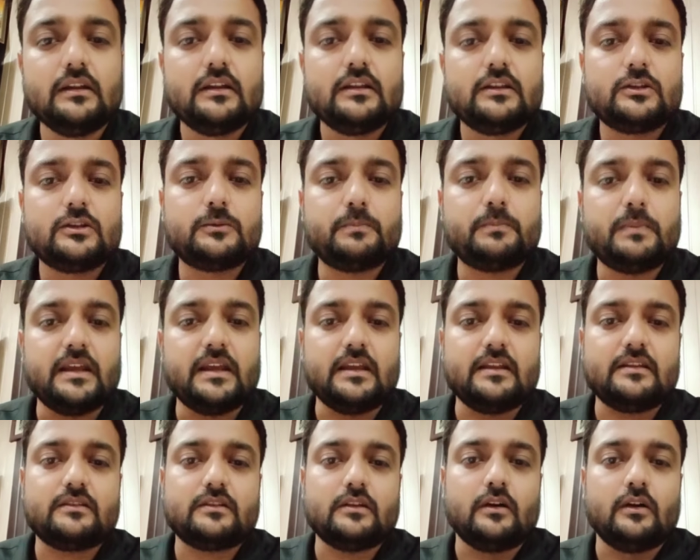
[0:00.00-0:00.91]

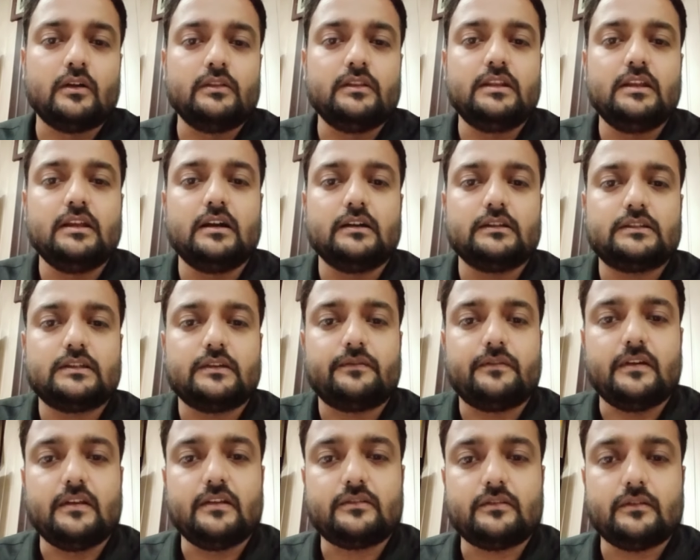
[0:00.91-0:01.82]
space on the
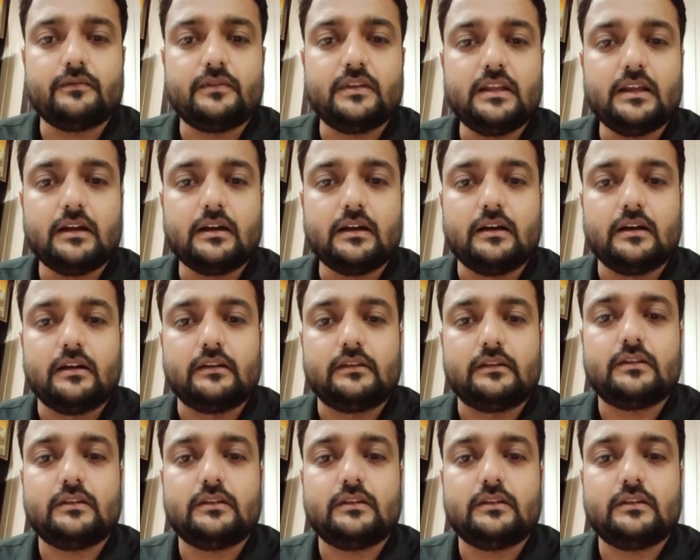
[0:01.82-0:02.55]
surface of the earth.